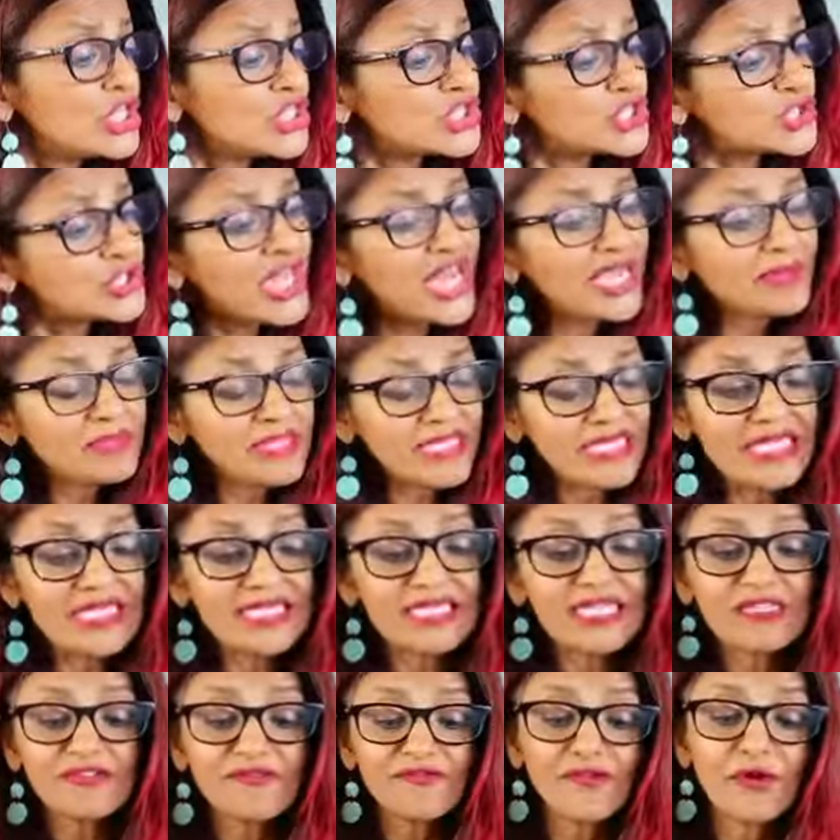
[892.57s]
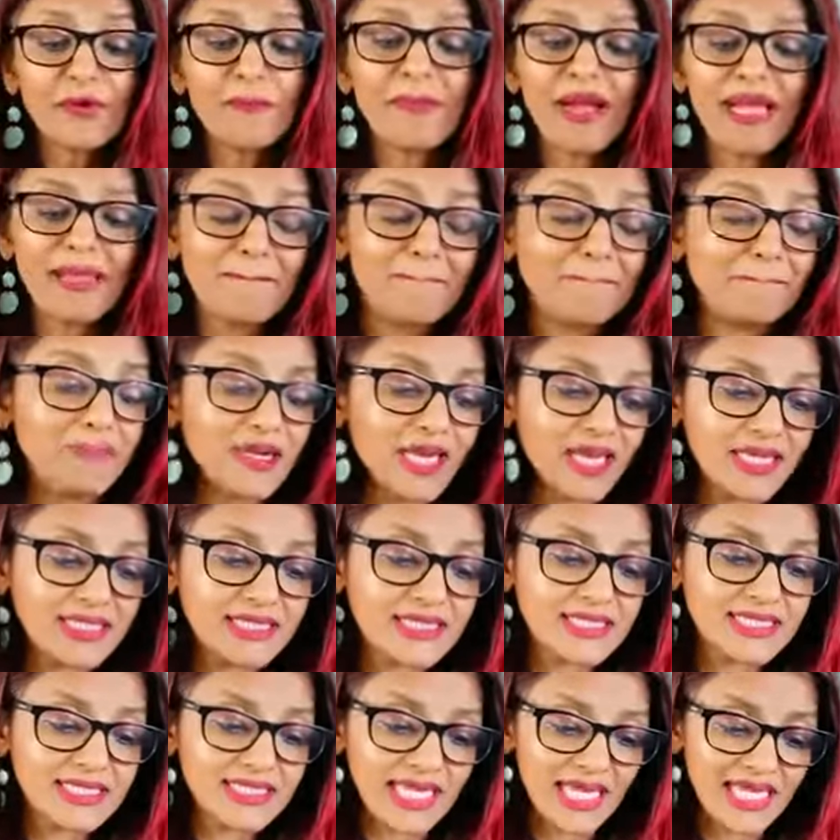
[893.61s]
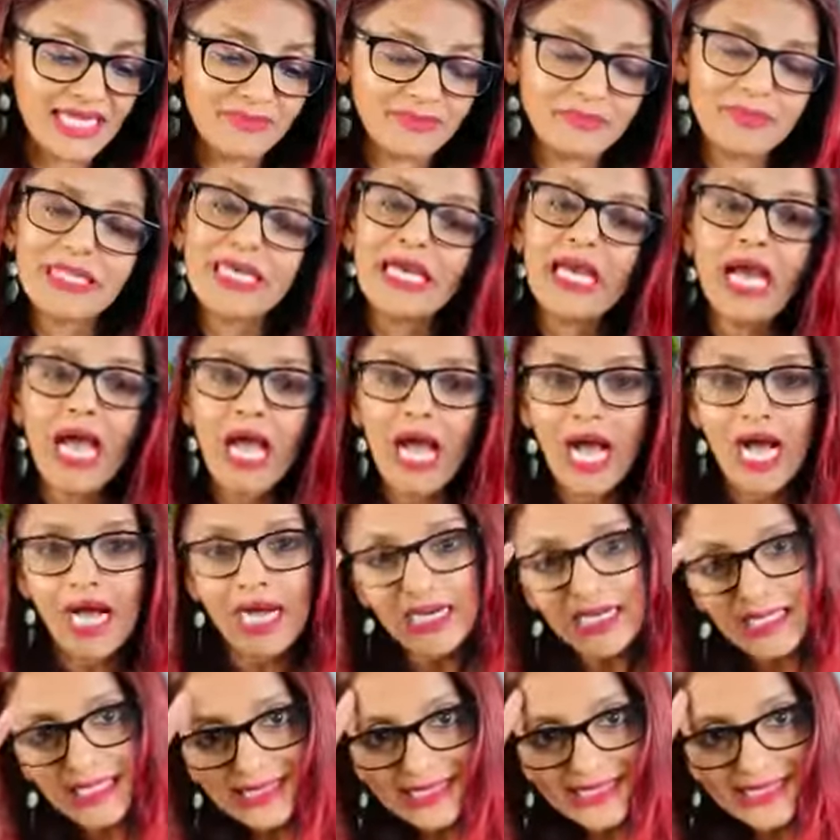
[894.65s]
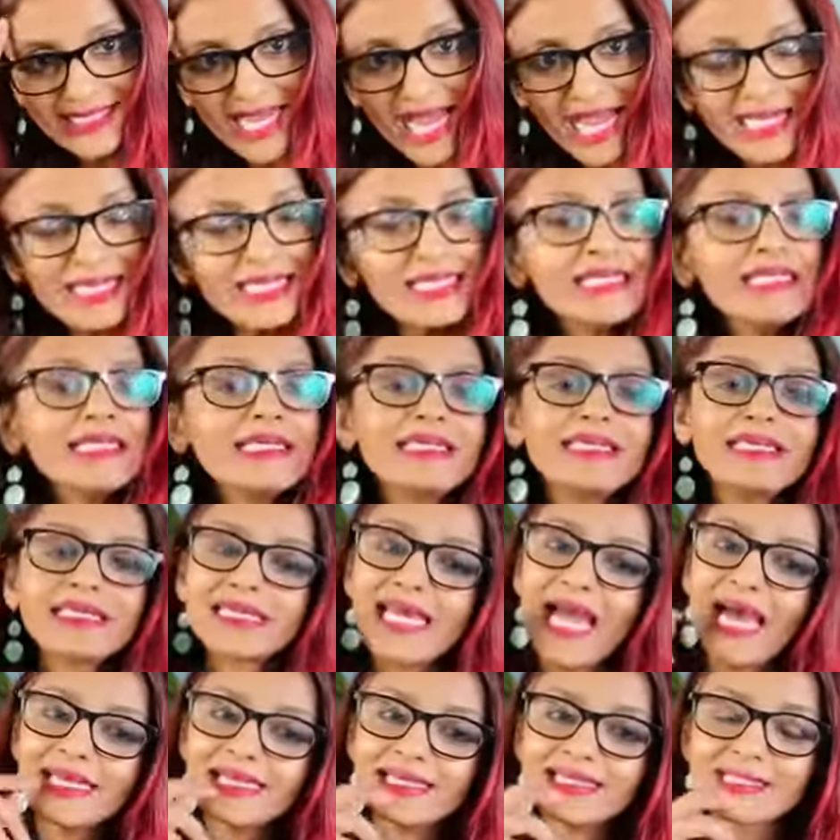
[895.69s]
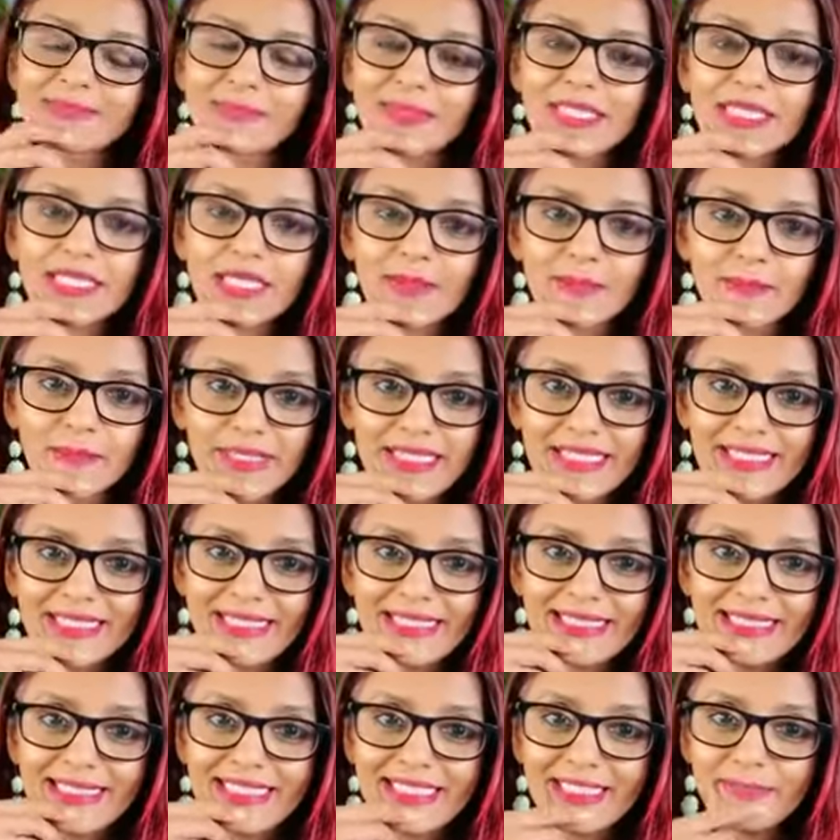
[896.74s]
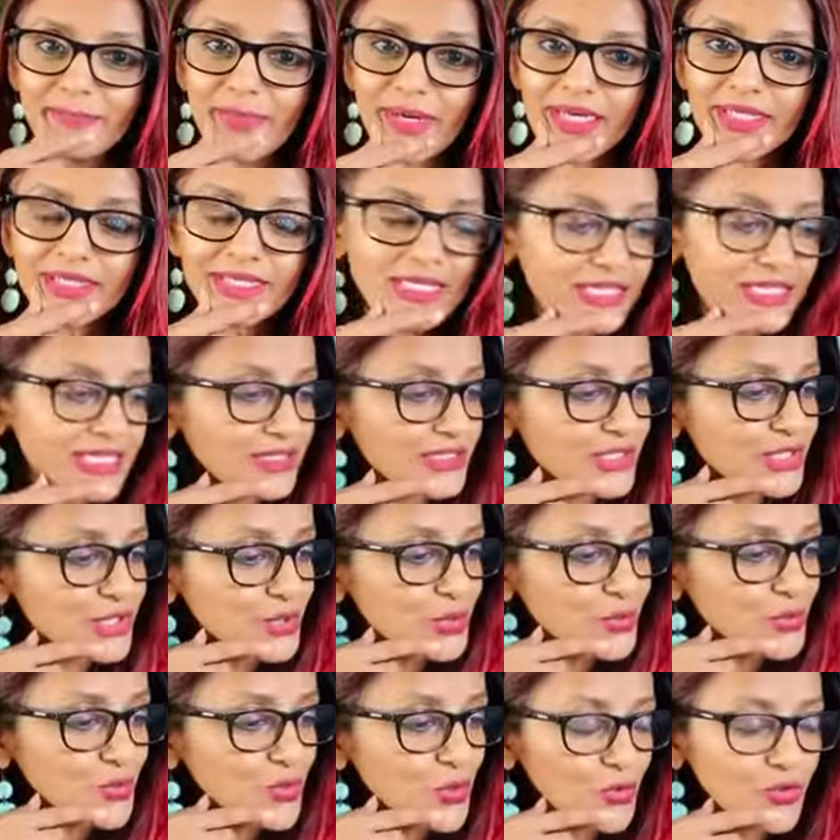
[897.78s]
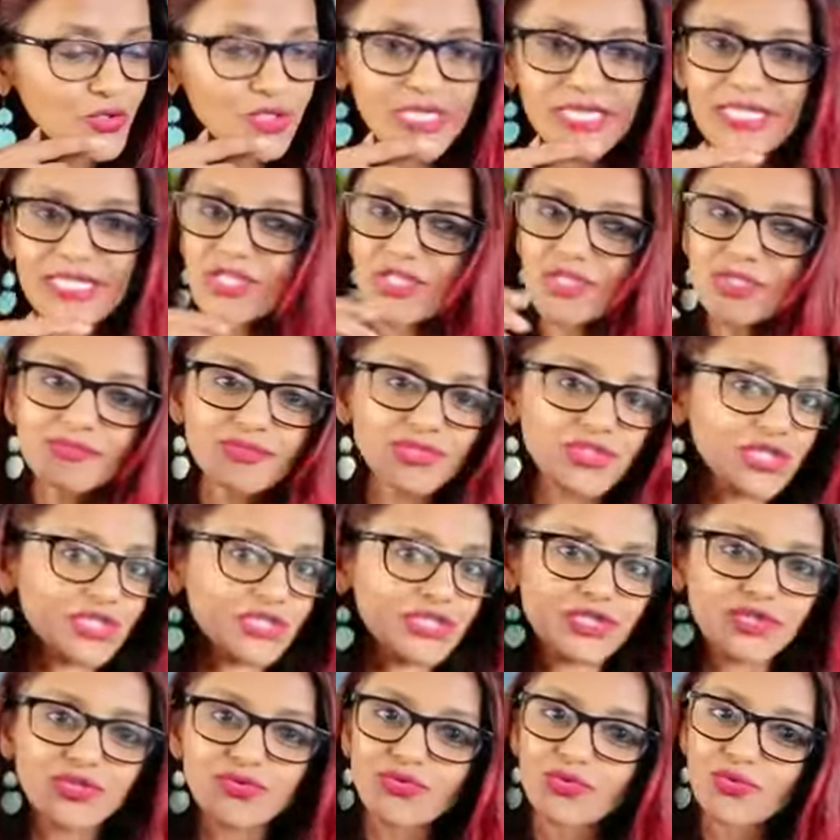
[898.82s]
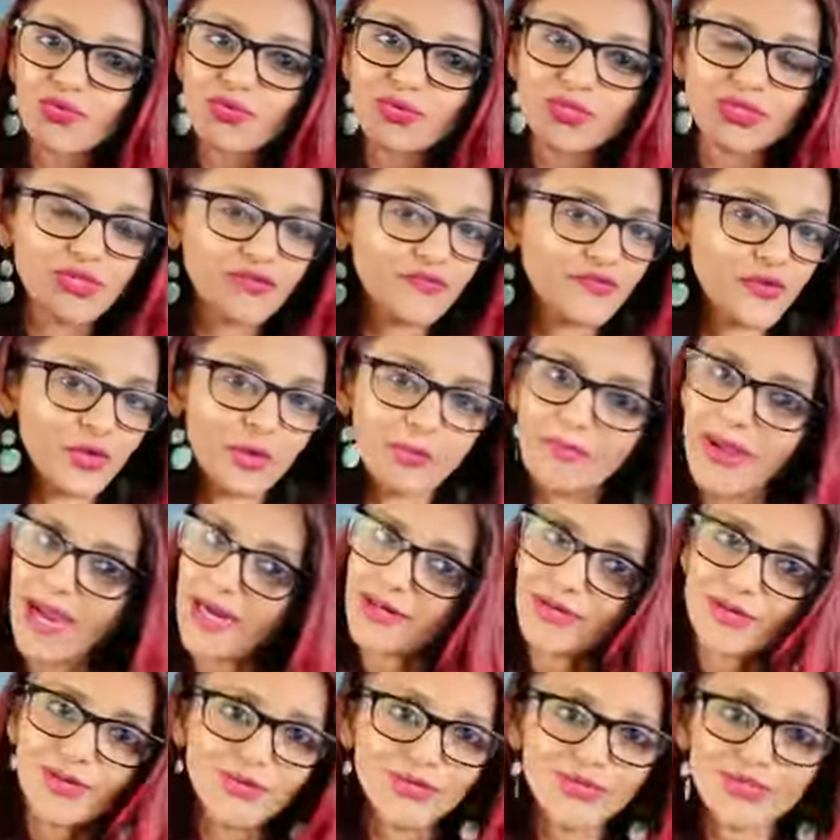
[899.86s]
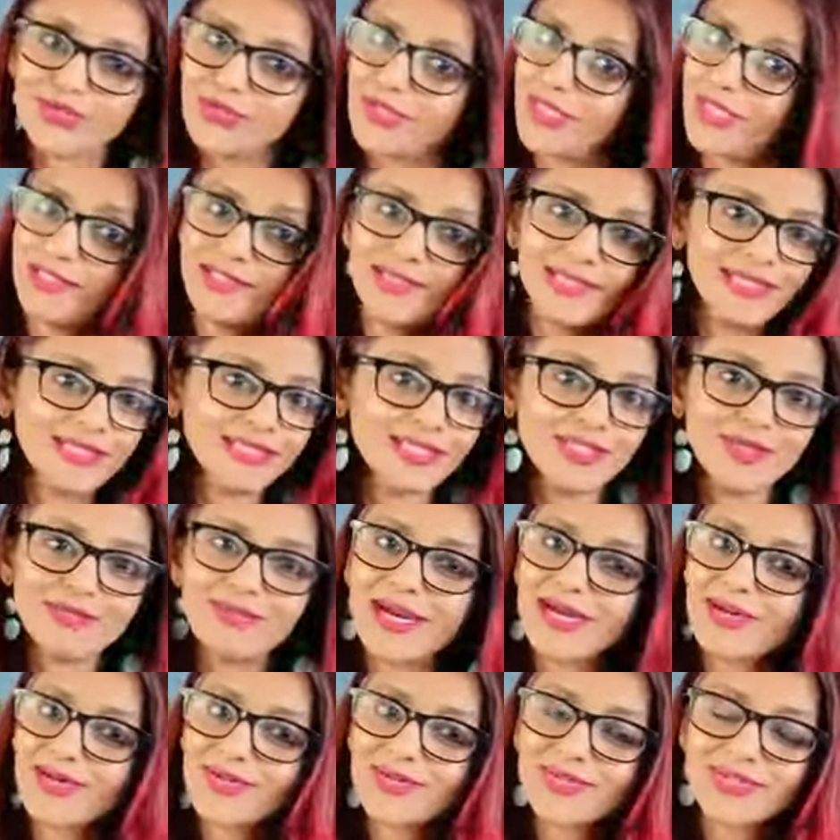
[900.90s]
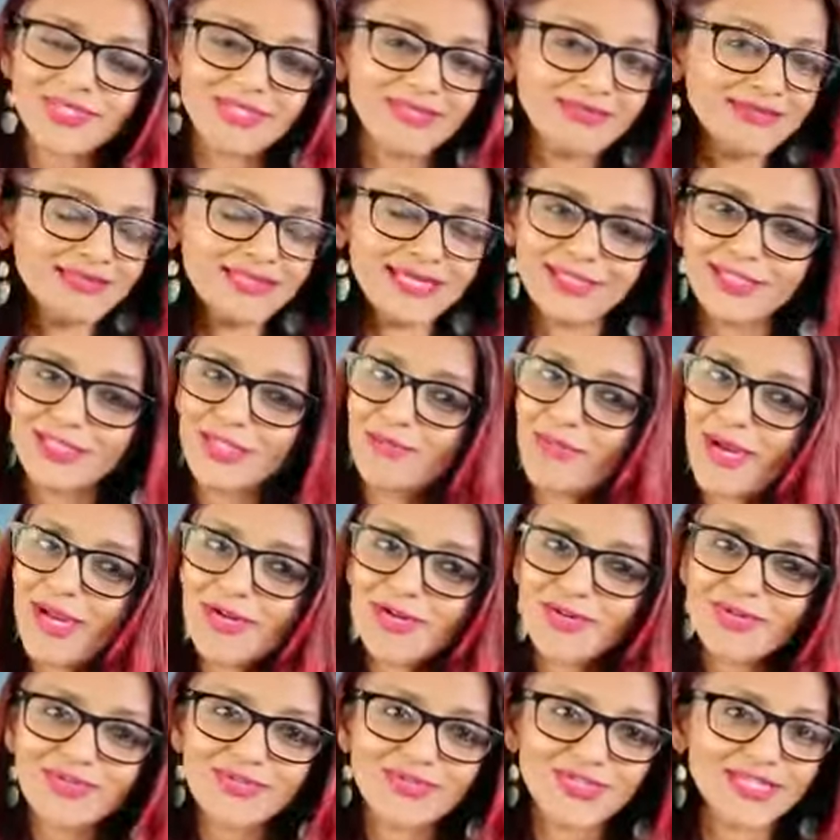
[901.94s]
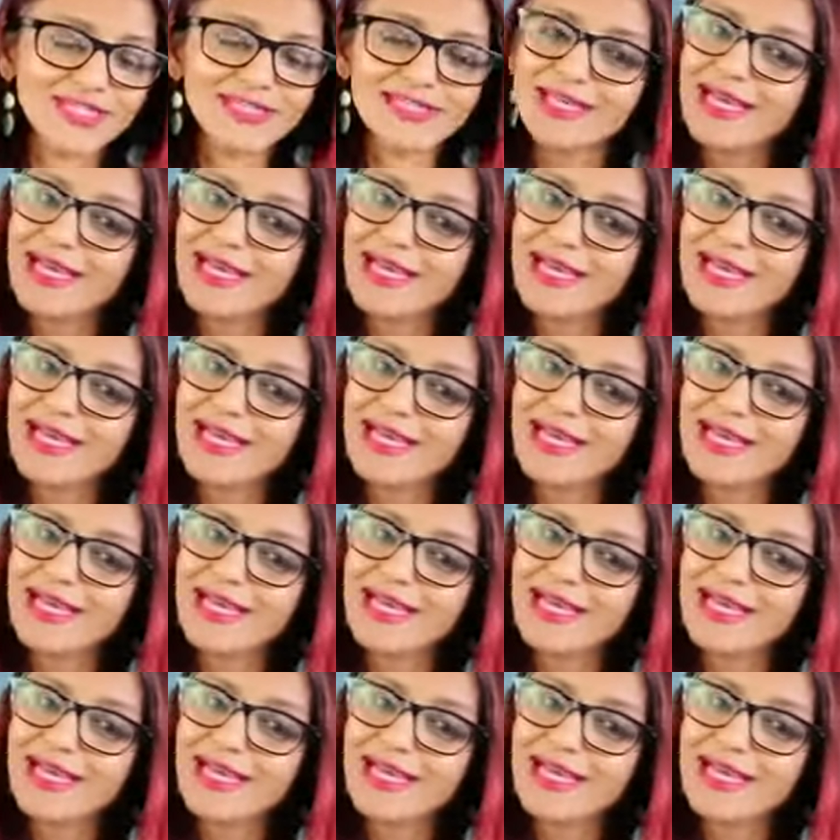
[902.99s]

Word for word: Should I be eating for my blood type? Uh, sadly, that has been completely debunked. There is no correlation, just the rules of your macros. You need to get your macros in, get your micros